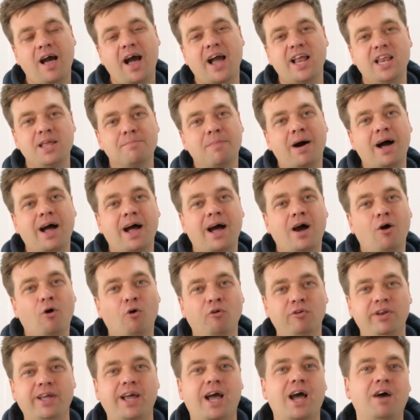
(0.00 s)
and you might
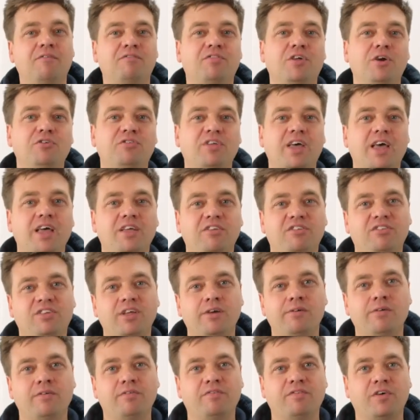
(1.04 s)
already have those
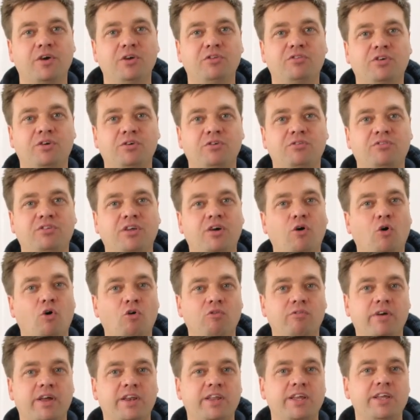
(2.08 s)
exterior photos
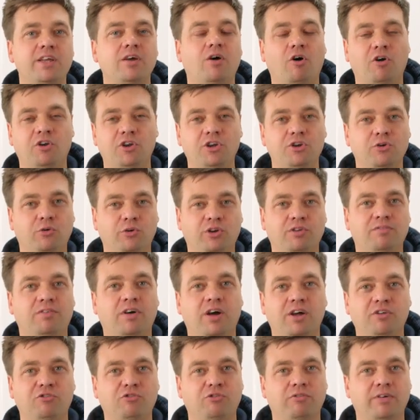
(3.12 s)
already on your
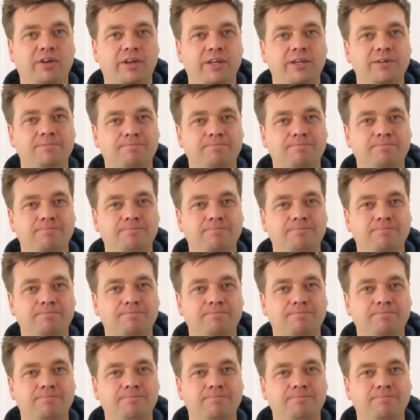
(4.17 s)
device already.